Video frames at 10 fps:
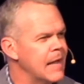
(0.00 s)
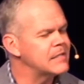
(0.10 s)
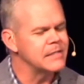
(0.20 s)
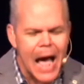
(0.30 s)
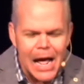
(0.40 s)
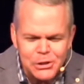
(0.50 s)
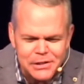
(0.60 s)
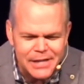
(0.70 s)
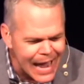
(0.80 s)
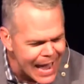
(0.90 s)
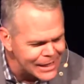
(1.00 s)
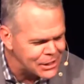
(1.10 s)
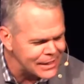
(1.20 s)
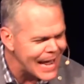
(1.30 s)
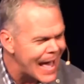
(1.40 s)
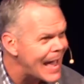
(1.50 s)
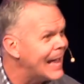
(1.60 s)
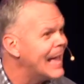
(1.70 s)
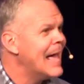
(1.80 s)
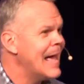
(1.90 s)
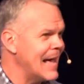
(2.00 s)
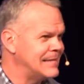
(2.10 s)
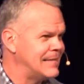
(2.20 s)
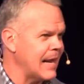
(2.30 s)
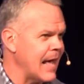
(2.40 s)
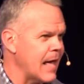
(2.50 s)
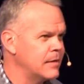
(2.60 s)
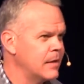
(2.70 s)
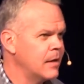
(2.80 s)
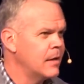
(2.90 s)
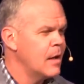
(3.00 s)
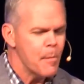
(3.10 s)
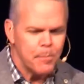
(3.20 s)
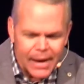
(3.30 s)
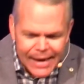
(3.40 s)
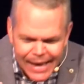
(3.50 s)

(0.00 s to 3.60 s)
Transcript: It's not just an ancient day incident, but